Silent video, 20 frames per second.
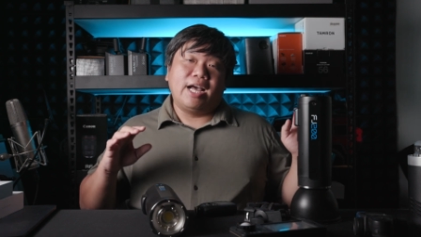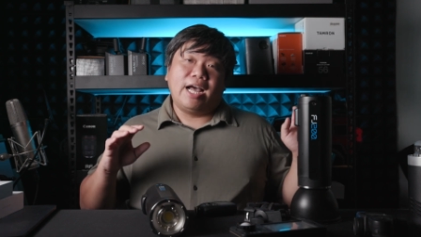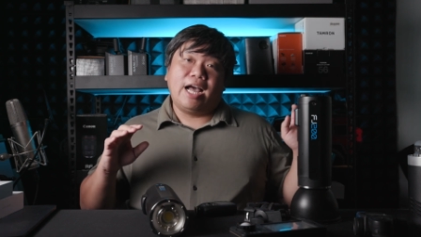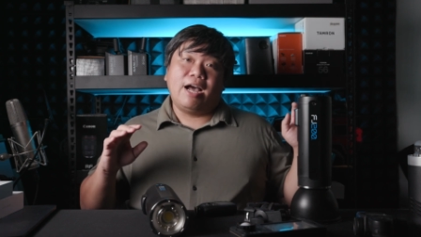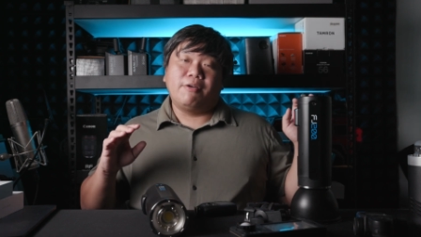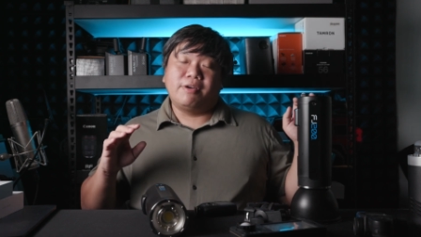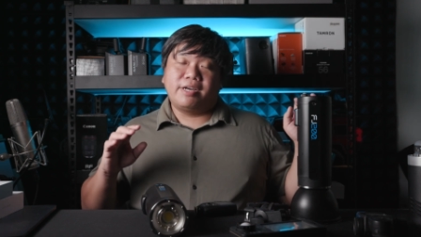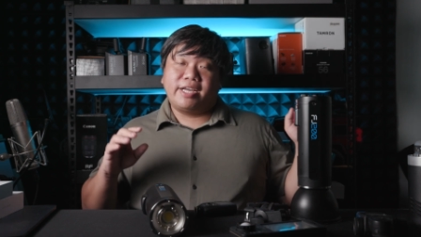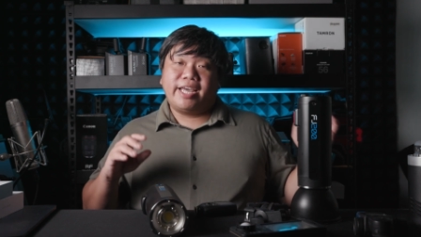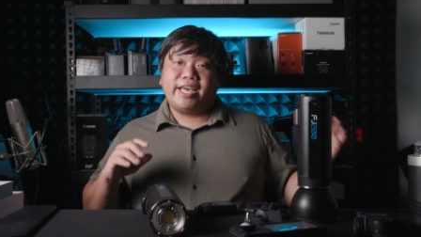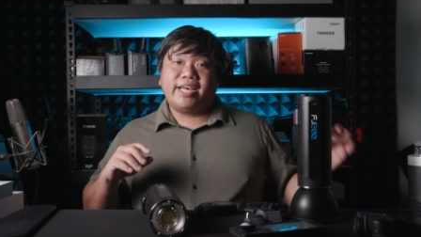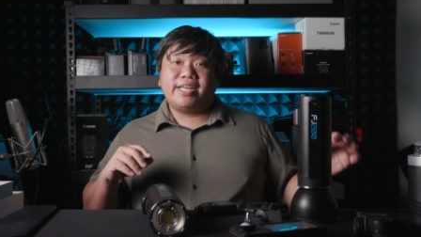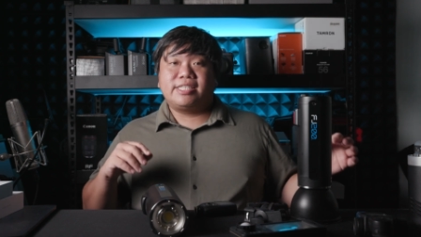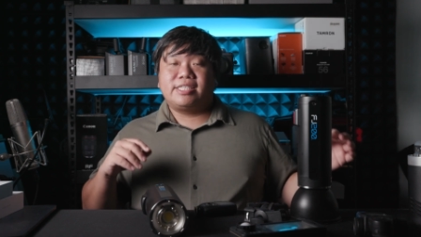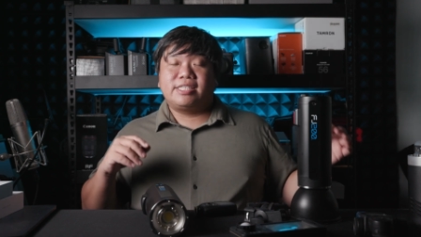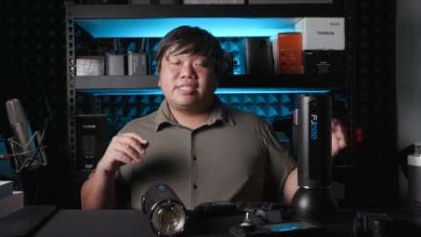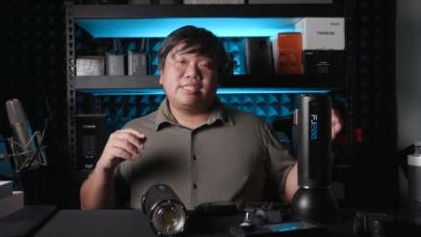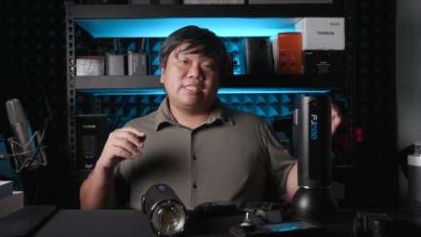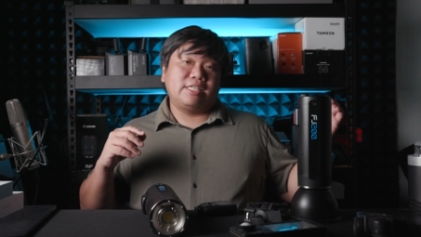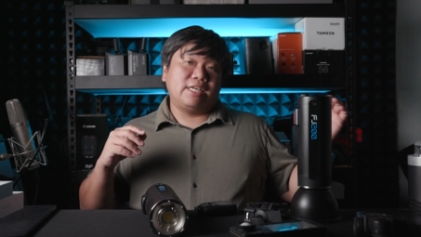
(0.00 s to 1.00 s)
I would
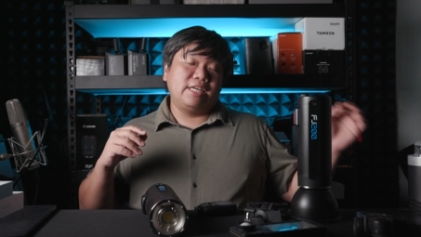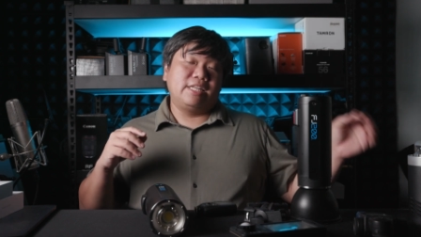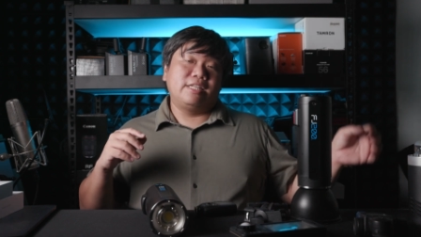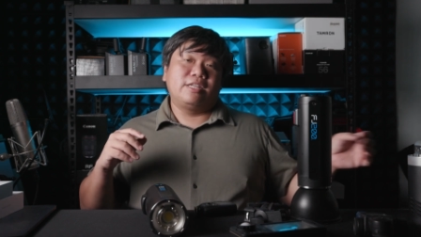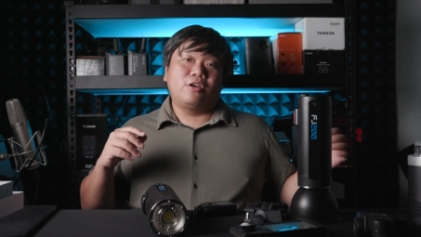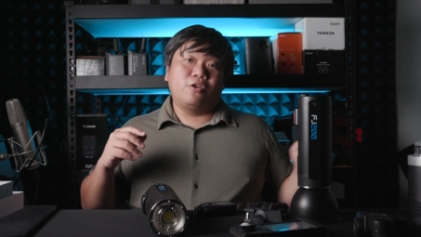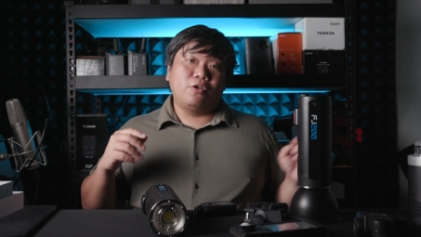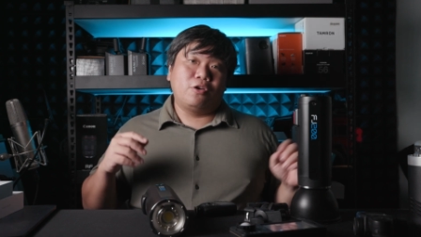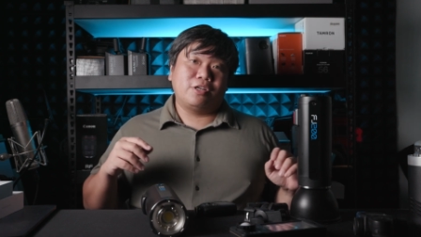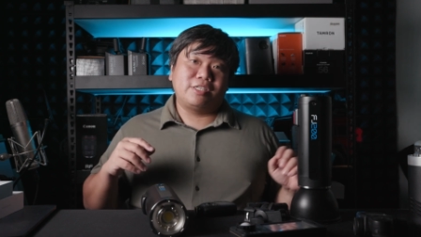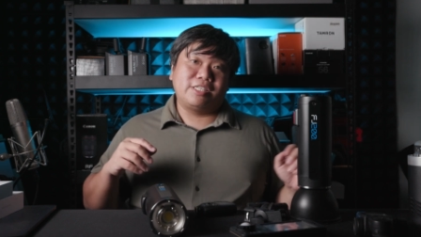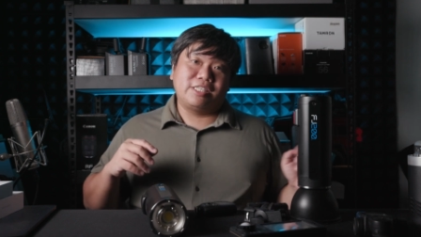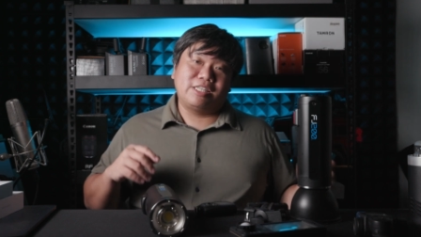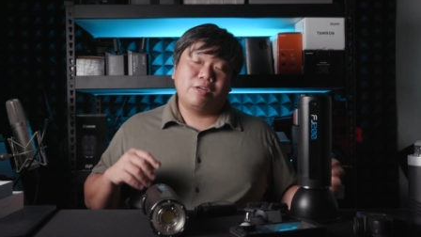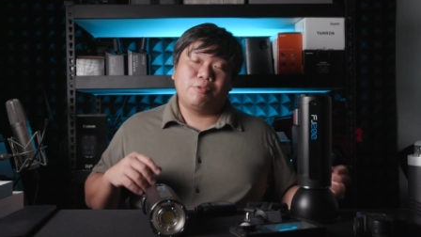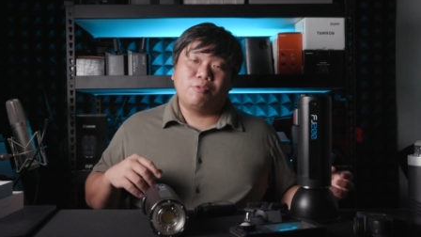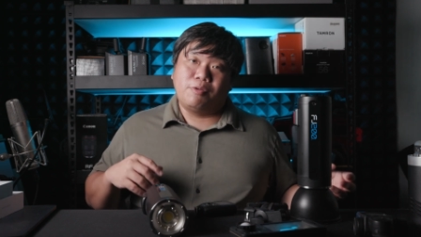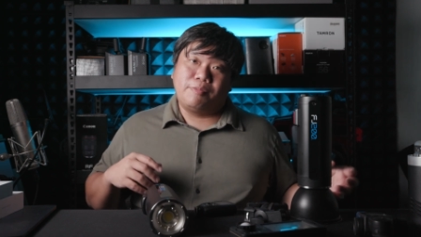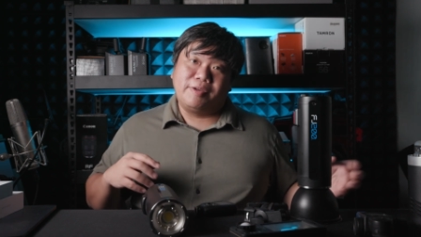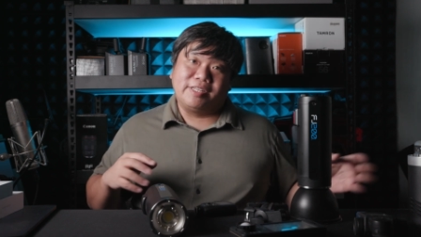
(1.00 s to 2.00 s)
guess in Godox
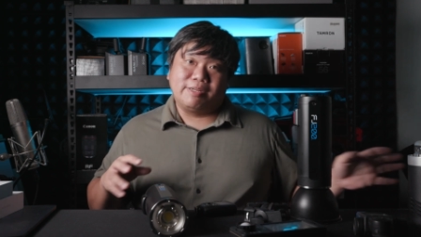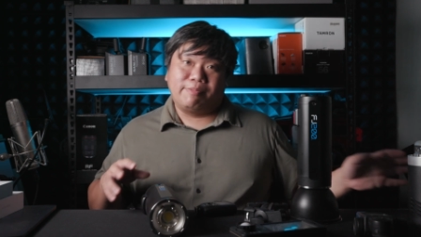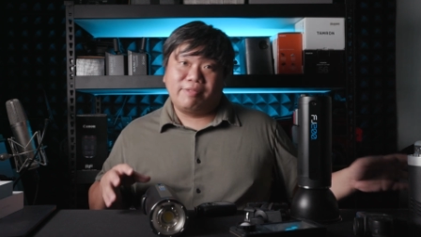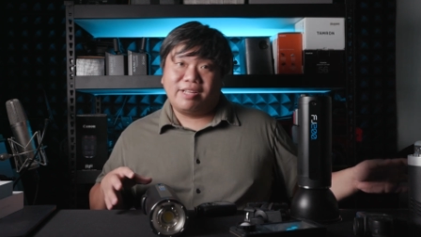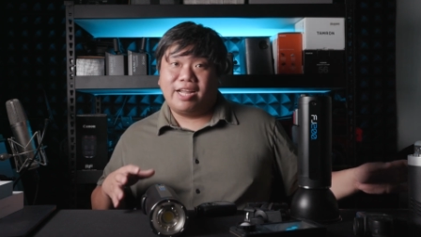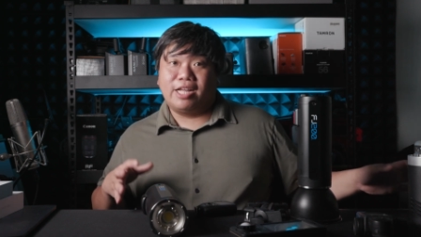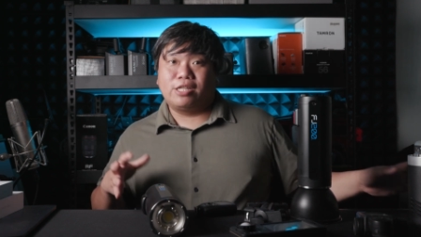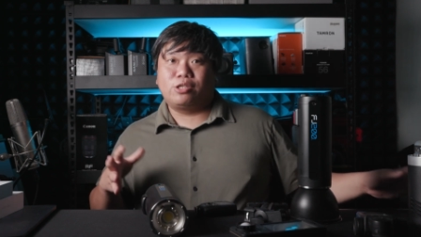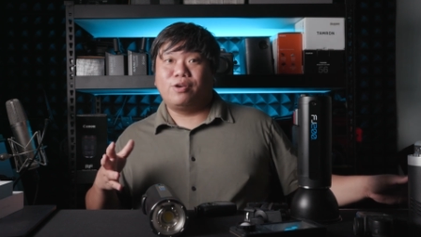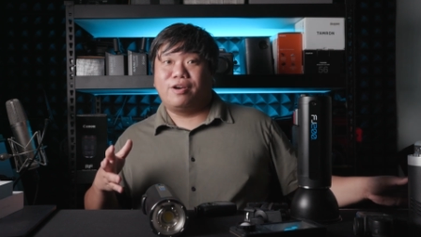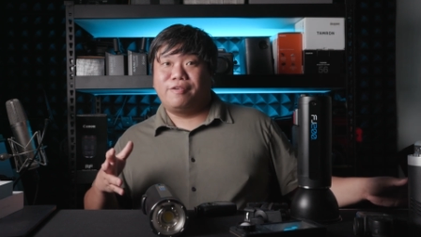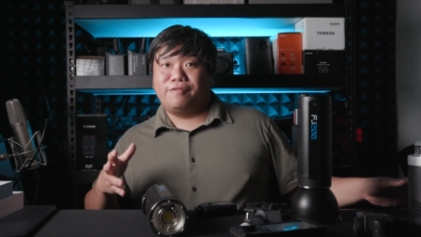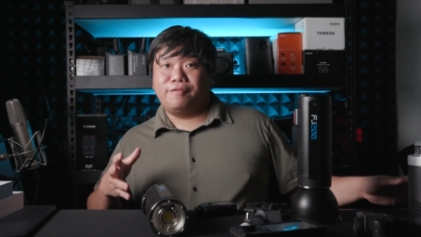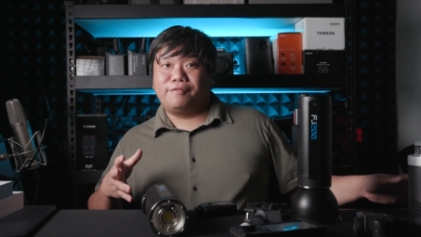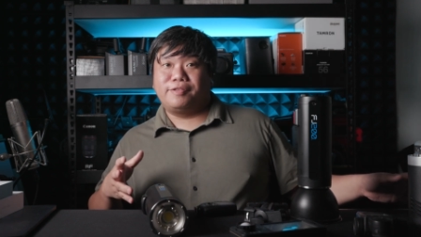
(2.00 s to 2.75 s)
system will be something like two hundred